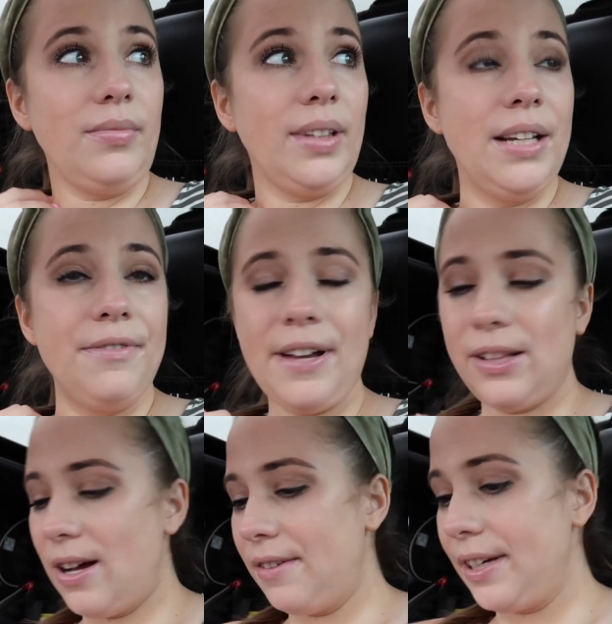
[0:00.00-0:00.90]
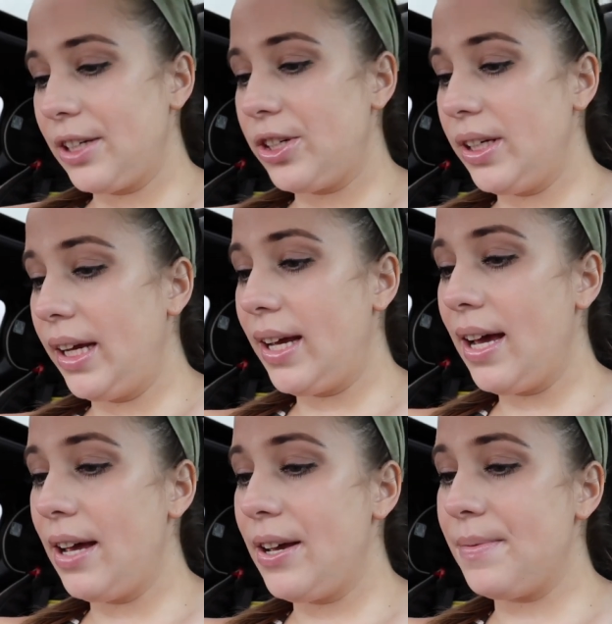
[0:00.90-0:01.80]
It fell off actually.
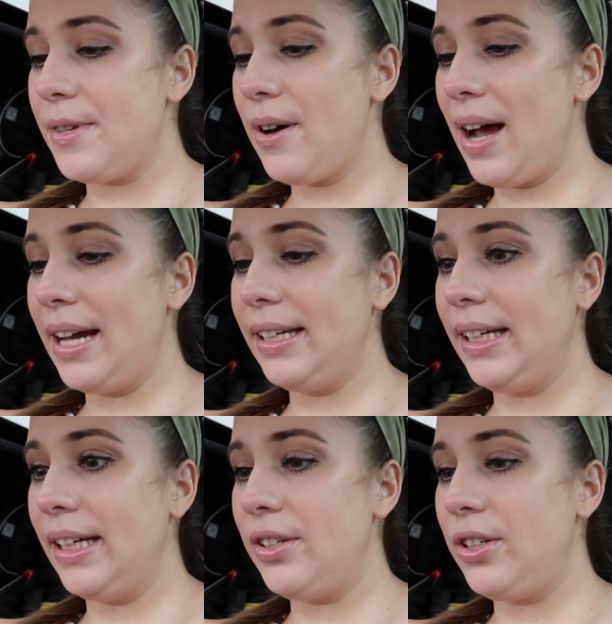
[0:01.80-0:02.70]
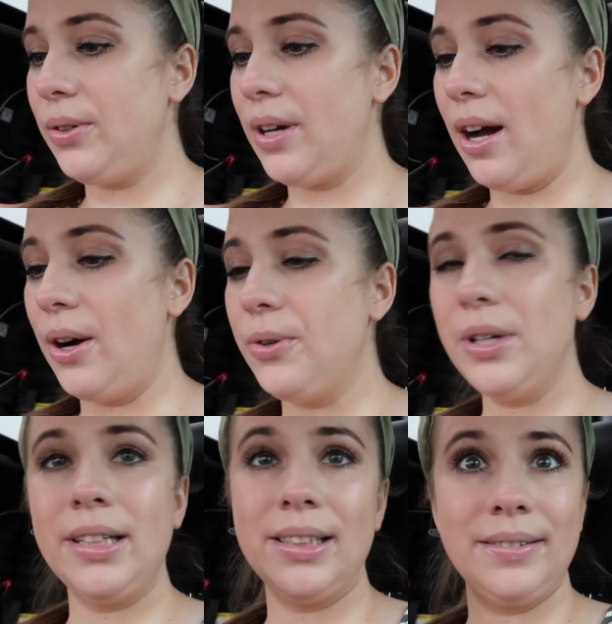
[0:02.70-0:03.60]
So I need to go
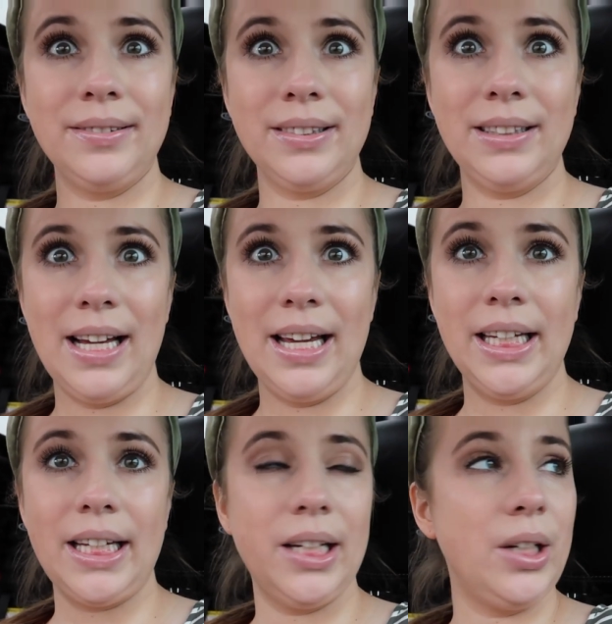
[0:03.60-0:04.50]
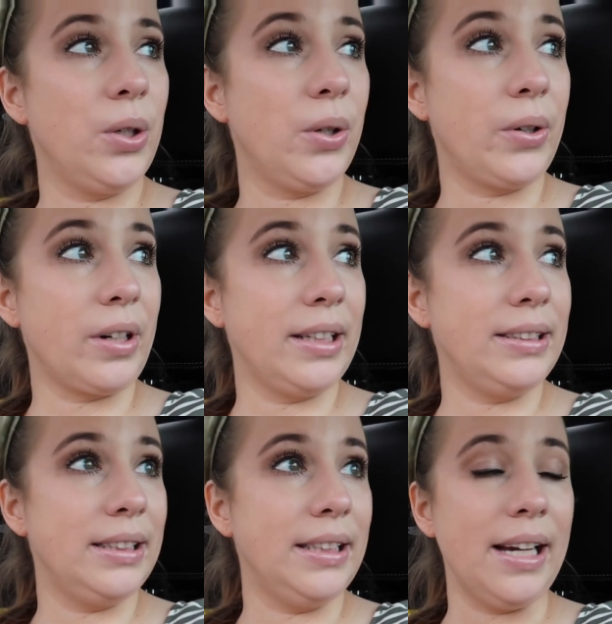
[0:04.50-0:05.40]
like
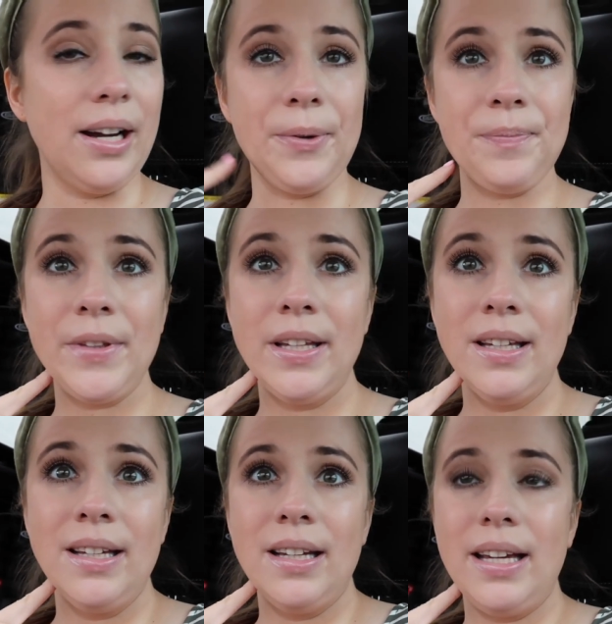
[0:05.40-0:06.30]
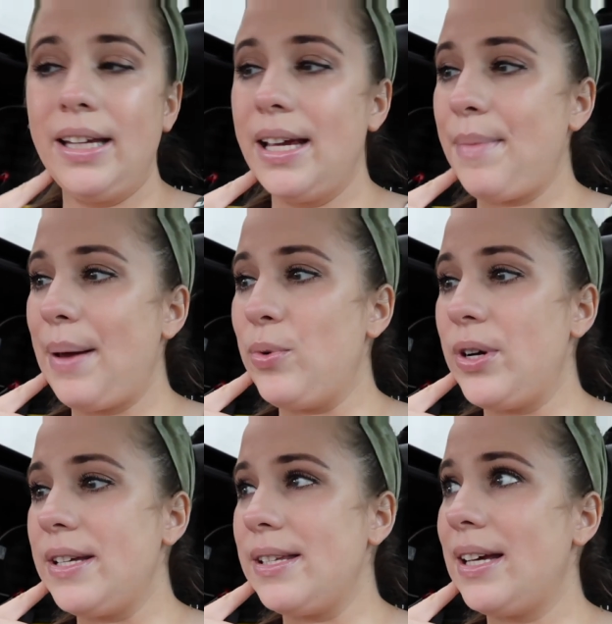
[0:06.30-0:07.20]
right now and get my
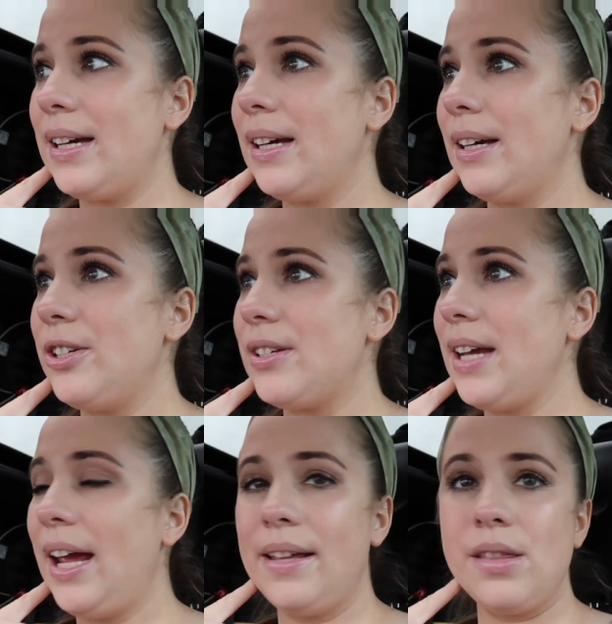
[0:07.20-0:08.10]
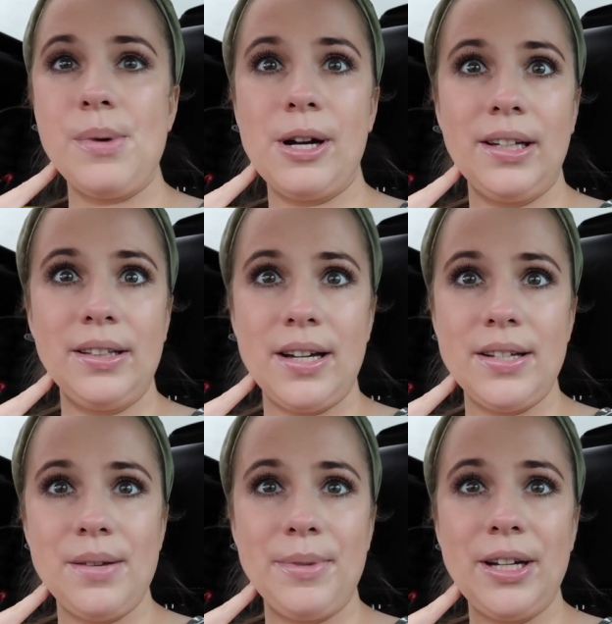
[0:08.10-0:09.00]
boys. I just ate in the parking
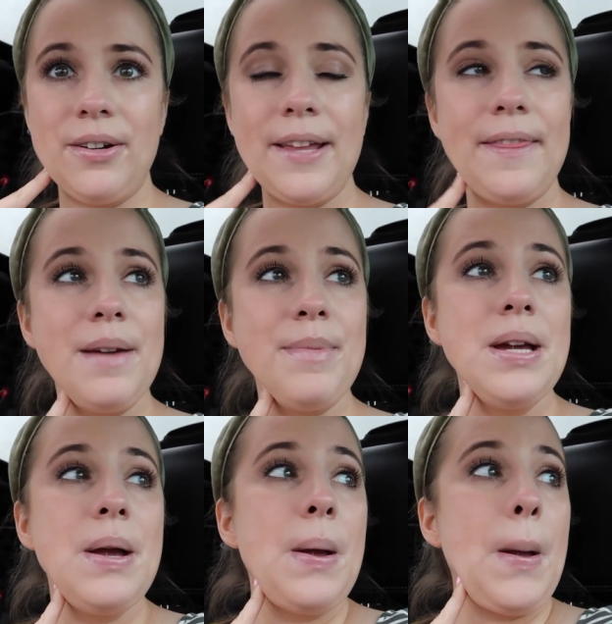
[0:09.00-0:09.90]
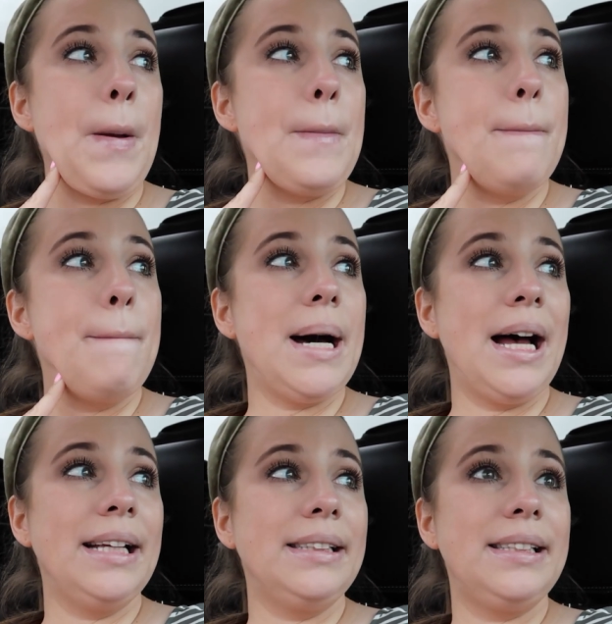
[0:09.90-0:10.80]
lot, so I'm gonna go get them.
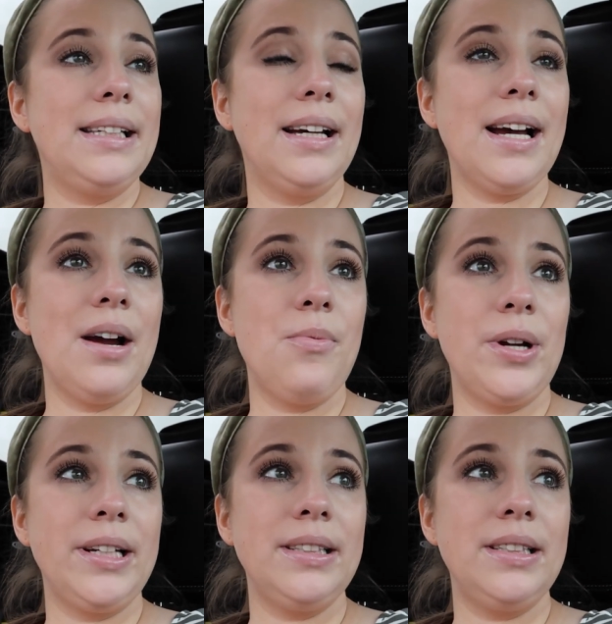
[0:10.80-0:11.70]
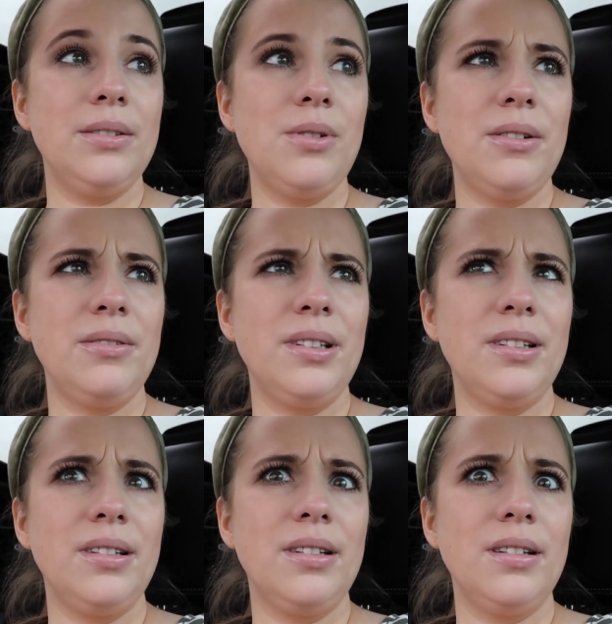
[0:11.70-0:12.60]
But I wanted to,
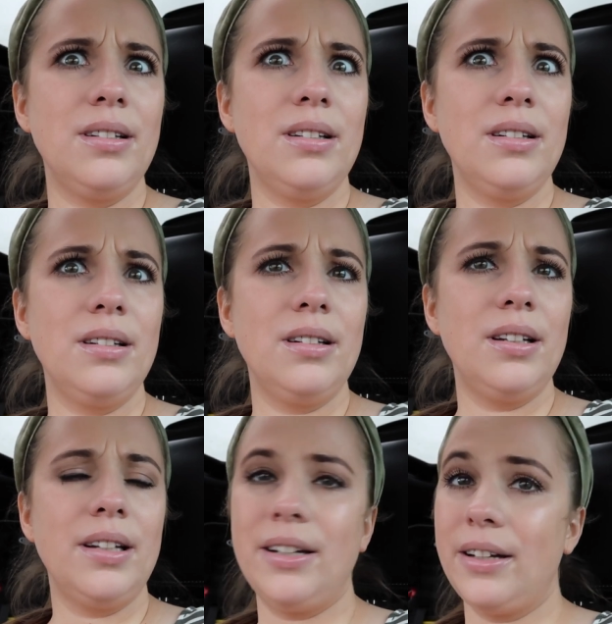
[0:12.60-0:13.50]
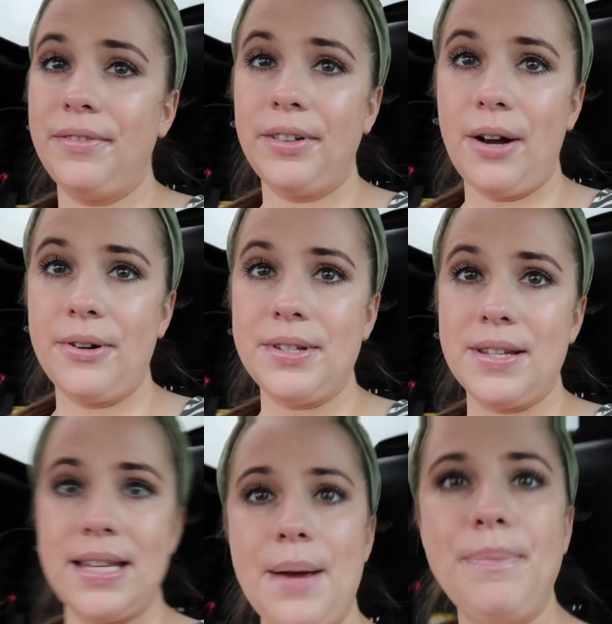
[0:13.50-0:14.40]
I forgot what I was gonna say,